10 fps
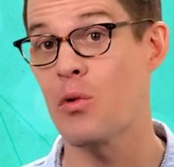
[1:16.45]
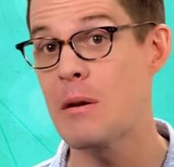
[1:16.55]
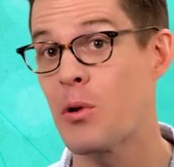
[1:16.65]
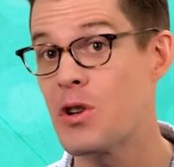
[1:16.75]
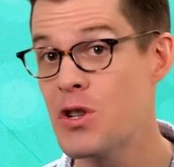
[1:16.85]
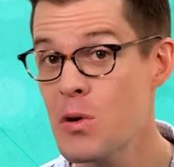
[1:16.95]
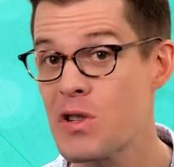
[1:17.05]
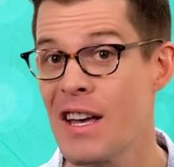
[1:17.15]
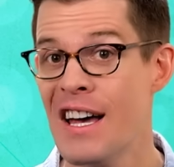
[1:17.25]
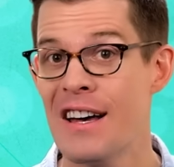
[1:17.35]

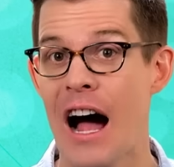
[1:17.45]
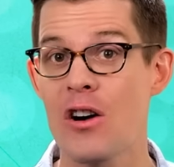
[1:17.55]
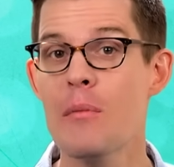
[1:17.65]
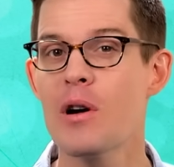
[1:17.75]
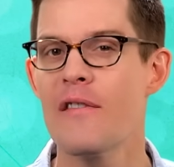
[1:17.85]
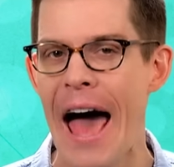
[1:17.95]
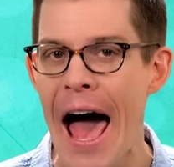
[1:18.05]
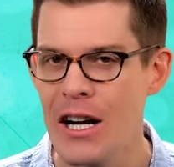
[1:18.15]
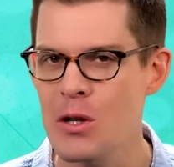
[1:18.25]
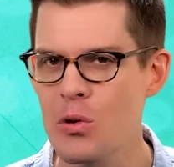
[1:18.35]
reproduced, our number of
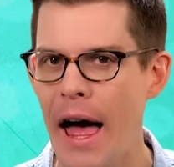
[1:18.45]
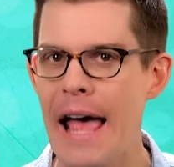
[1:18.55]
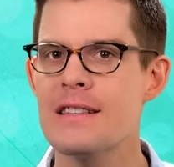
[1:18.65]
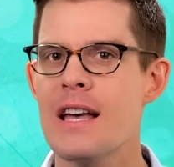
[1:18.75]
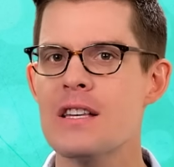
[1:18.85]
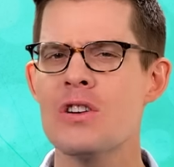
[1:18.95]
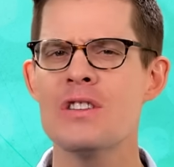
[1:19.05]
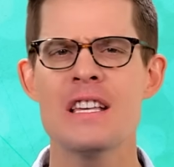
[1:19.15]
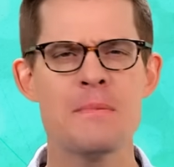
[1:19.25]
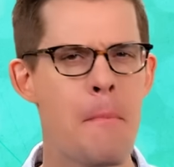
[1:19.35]
actual
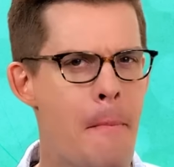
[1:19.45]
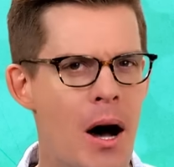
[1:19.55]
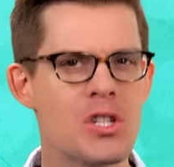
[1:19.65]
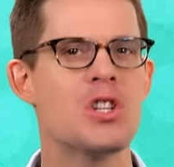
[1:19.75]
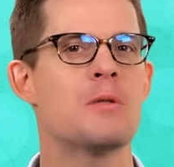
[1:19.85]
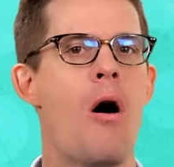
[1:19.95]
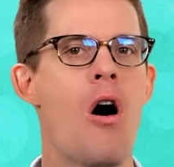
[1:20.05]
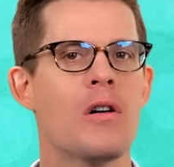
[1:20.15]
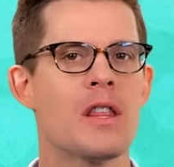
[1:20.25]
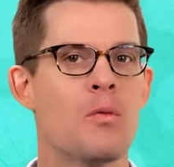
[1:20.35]
ancestors is much
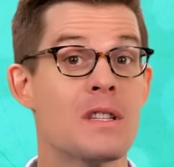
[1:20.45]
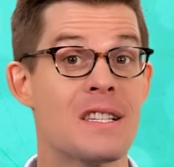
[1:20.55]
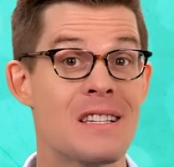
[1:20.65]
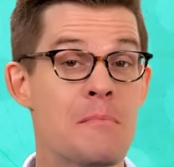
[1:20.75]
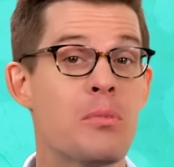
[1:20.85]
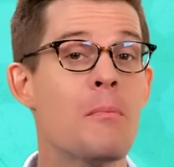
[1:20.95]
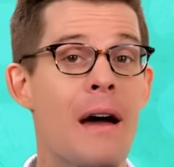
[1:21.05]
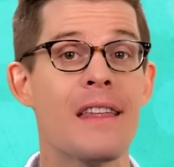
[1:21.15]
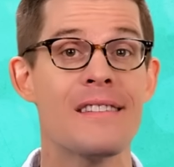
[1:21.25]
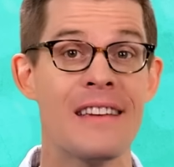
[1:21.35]
smaller than what simple
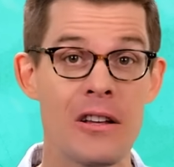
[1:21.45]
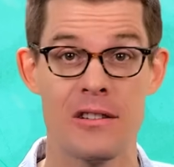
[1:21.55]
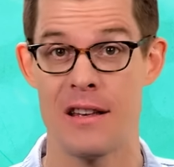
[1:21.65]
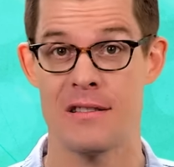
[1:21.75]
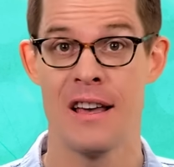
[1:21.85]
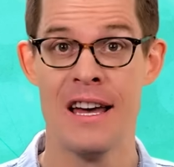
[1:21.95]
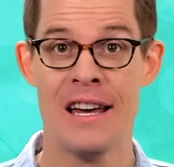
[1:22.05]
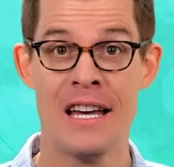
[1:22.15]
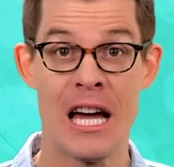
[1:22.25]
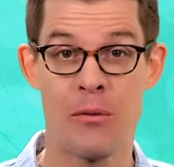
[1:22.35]
math tells us.
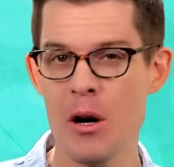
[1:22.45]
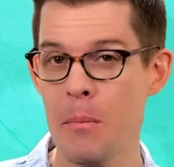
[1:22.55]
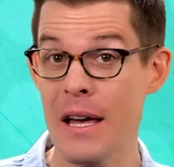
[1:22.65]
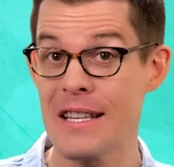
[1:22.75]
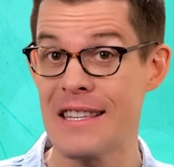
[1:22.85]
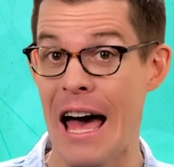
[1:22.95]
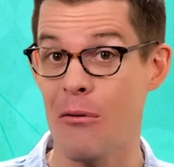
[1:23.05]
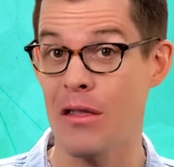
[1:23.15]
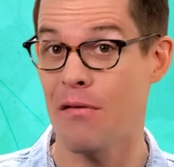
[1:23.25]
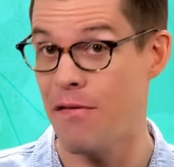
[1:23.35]
If we replace
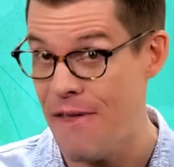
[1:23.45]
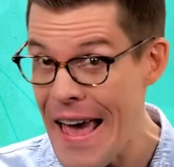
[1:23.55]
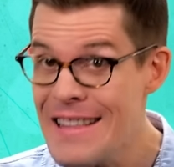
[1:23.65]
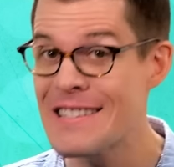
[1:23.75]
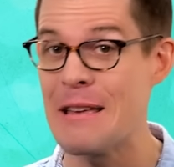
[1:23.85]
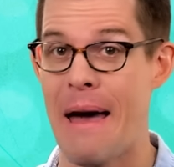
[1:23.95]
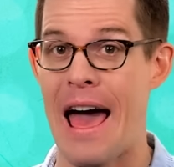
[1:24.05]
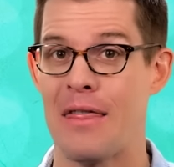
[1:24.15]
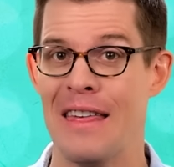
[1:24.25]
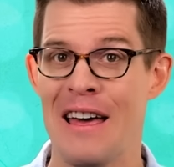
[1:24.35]
that with fancy
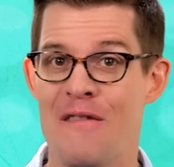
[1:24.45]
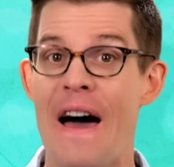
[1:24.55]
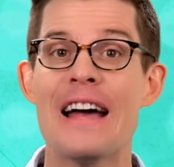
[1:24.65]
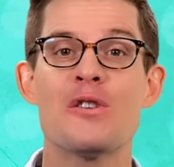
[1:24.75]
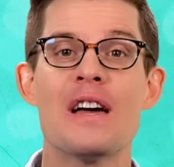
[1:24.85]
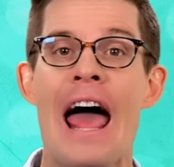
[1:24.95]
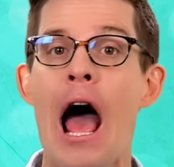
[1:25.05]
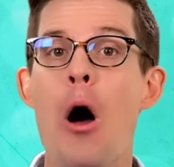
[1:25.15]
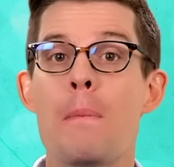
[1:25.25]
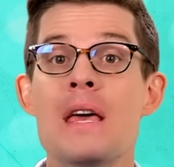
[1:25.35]
math, factoring in
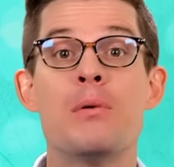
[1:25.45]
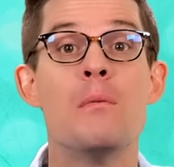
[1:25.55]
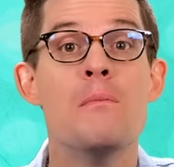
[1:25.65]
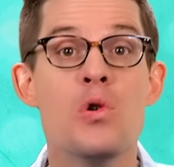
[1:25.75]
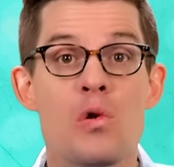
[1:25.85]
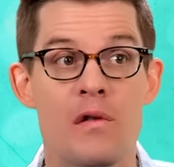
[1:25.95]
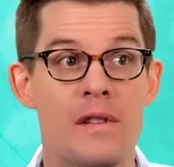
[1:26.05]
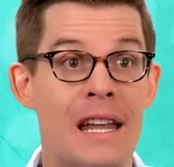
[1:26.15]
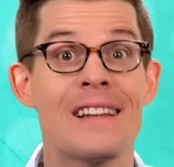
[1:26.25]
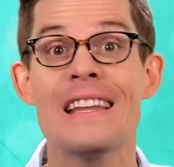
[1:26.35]
how people
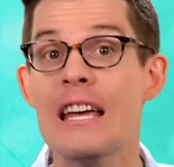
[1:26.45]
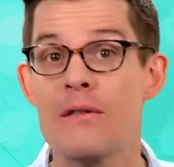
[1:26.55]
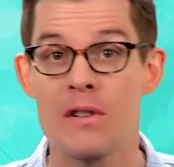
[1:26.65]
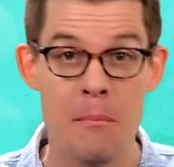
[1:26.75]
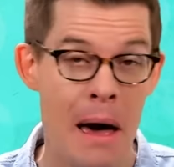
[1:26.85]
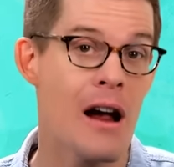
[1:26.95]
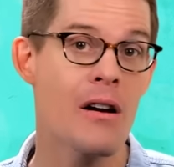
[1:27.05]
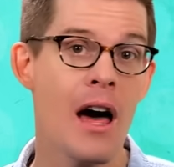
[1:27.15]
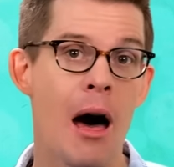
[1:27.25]
moved and lived and paired